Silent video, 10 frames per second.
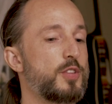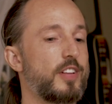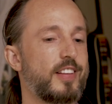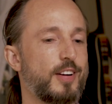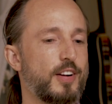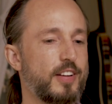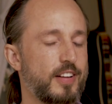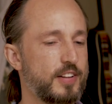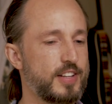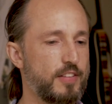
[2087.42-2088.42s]
you that they're
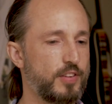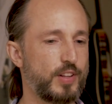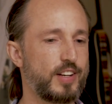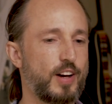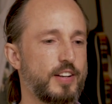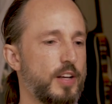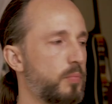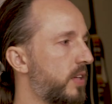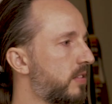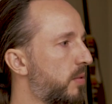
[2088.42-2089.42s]
definitely not deadbeats.